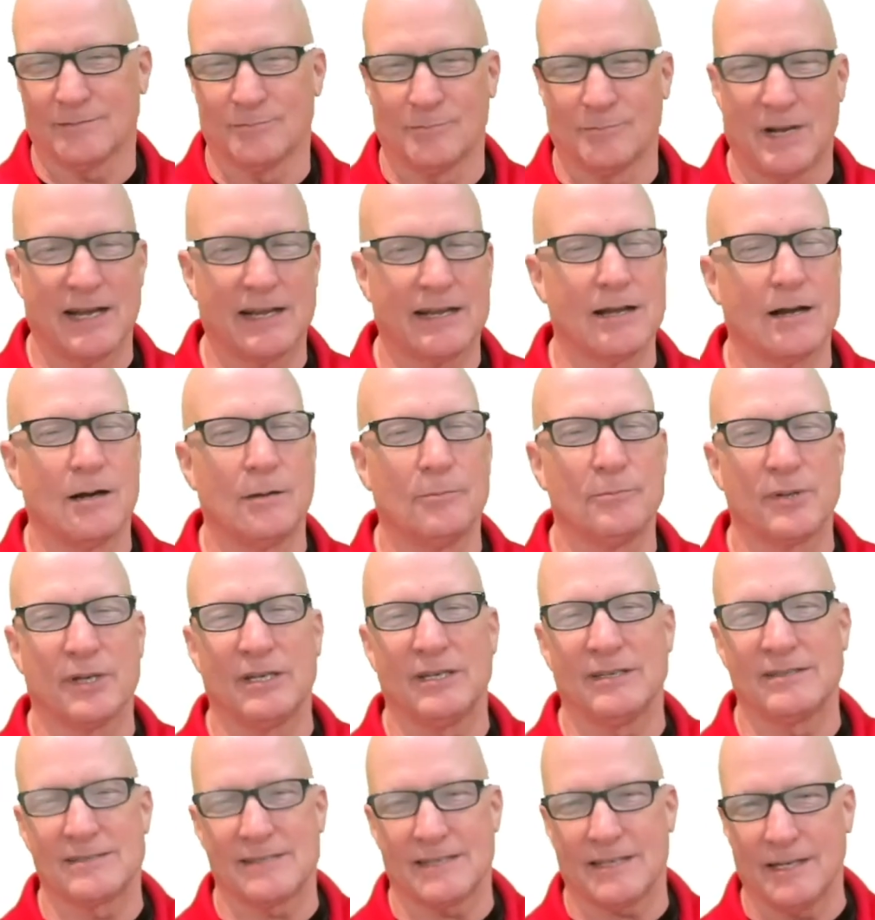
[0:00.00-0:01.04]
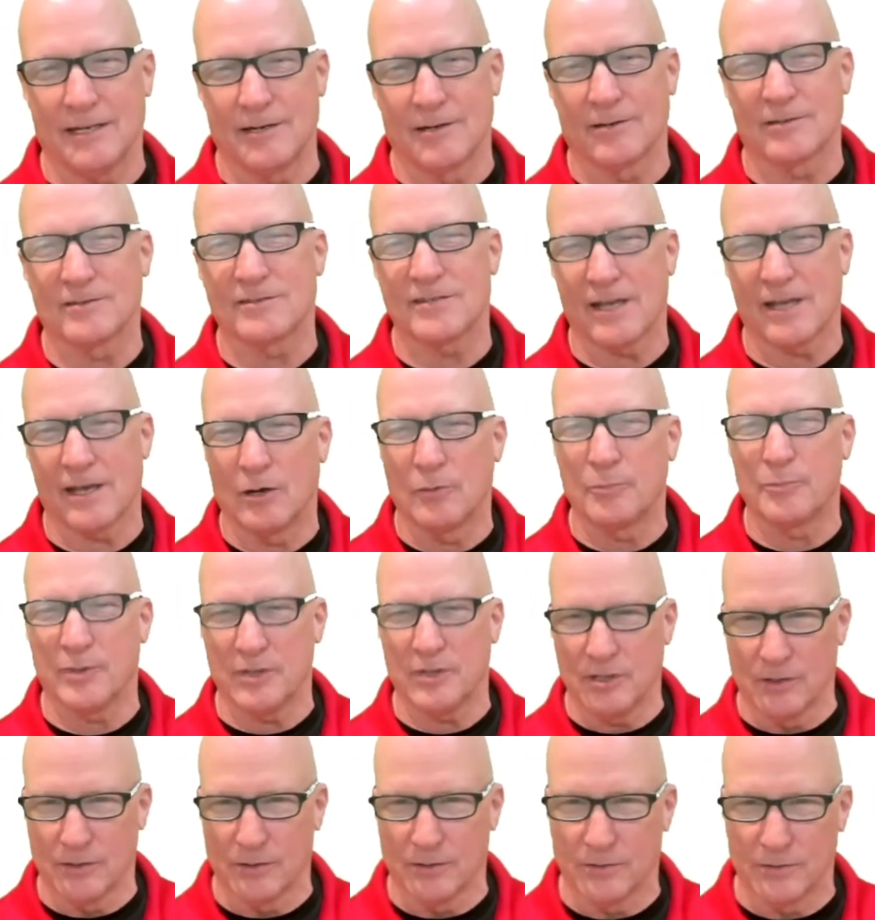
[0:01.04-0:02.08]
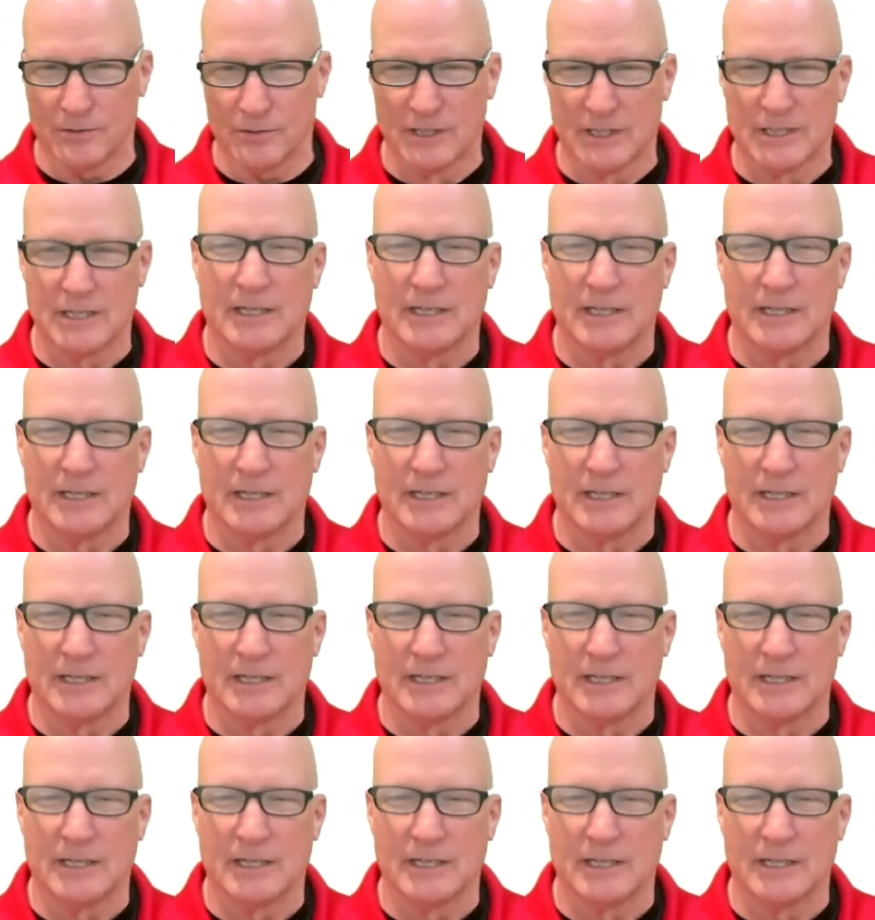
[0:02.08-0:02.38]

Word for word: My company is here to help you